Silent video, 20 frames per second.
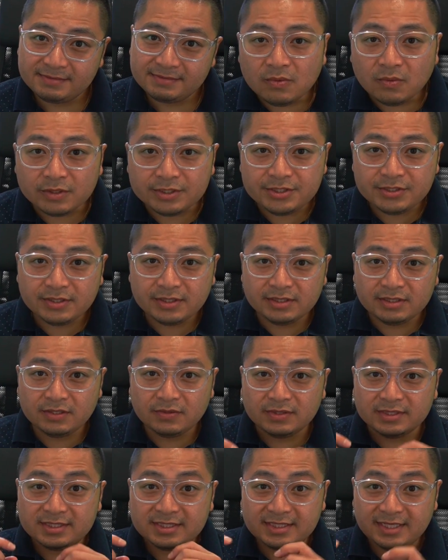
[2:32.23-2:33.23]
What you can
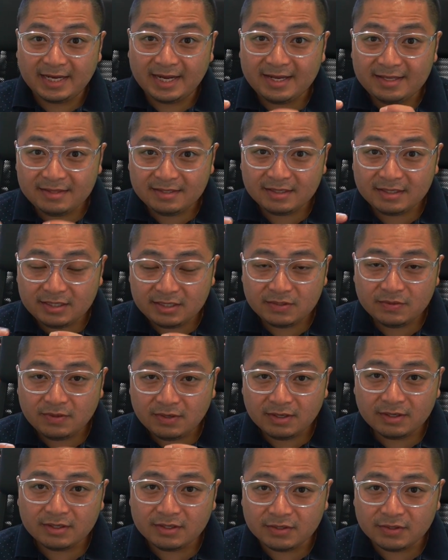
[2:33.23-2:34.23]
do is scan the
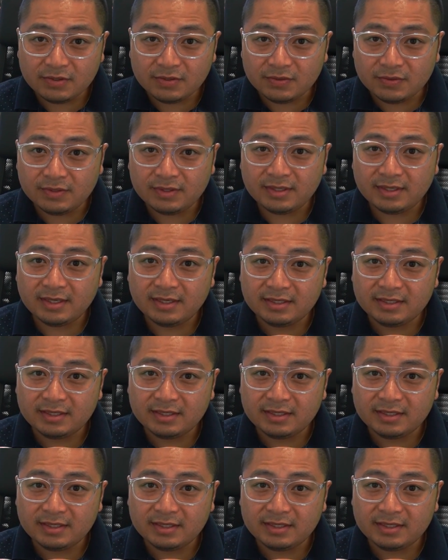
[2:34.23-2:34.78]
QR code